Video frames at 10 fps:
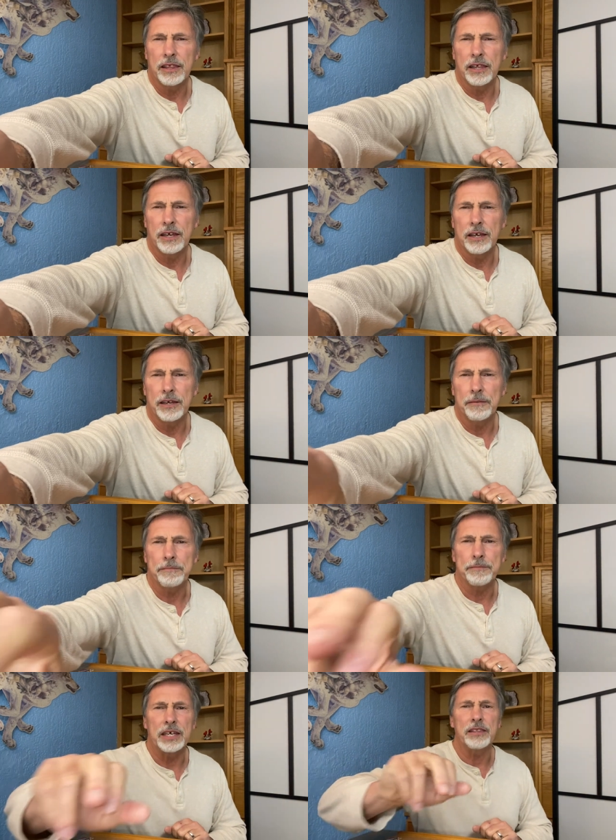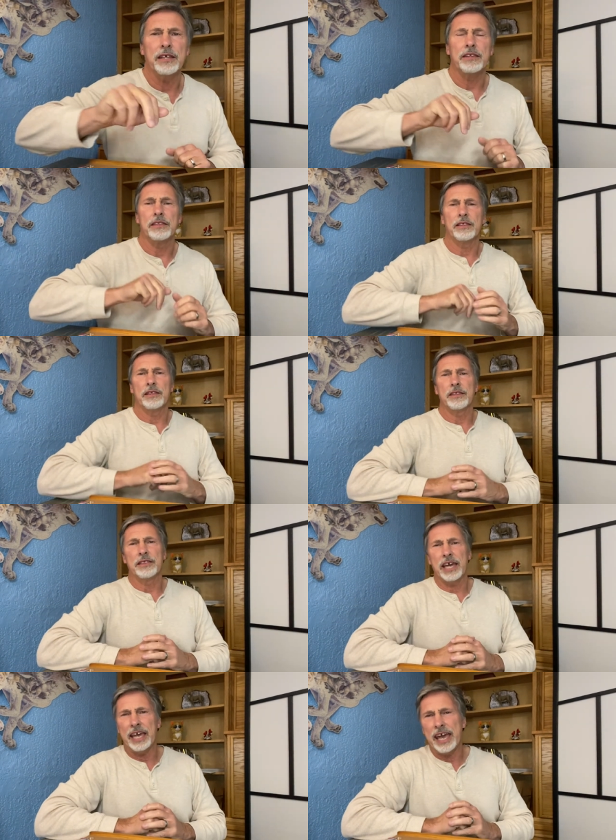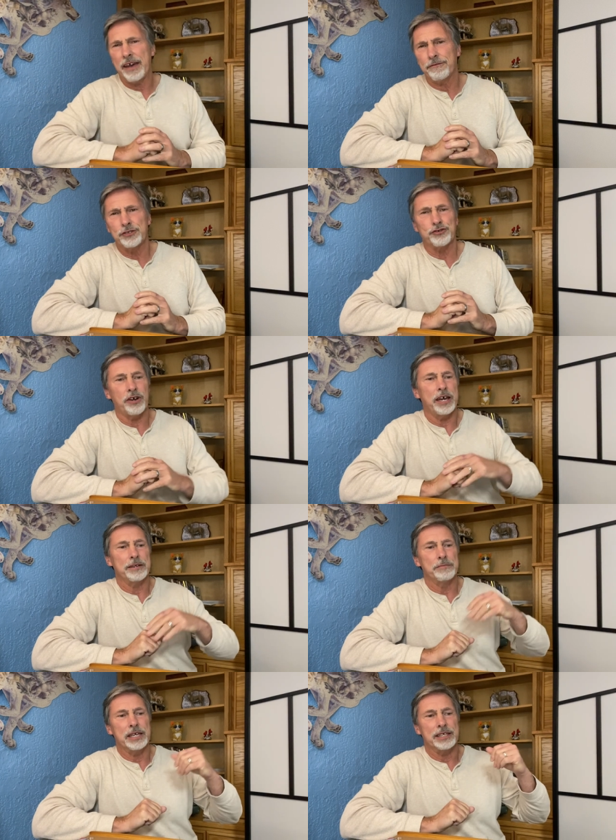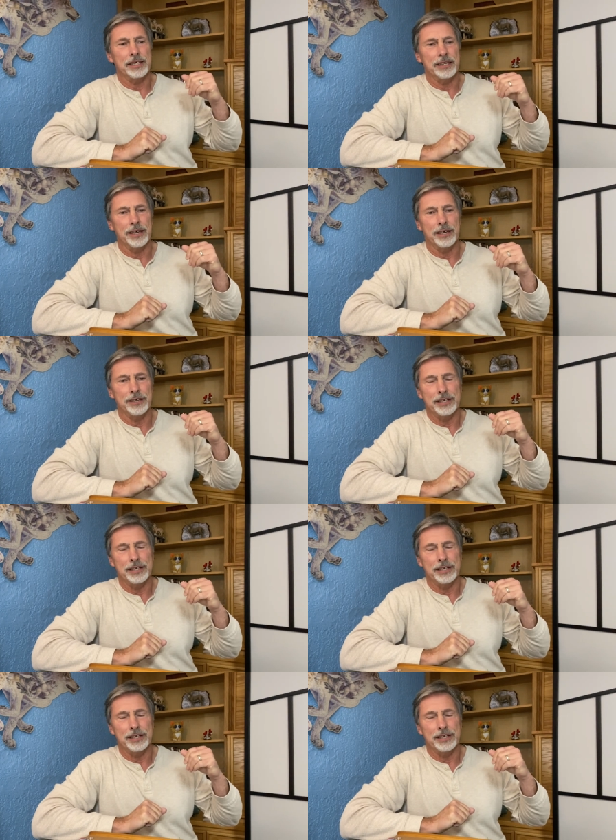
Um, they have tried making uh,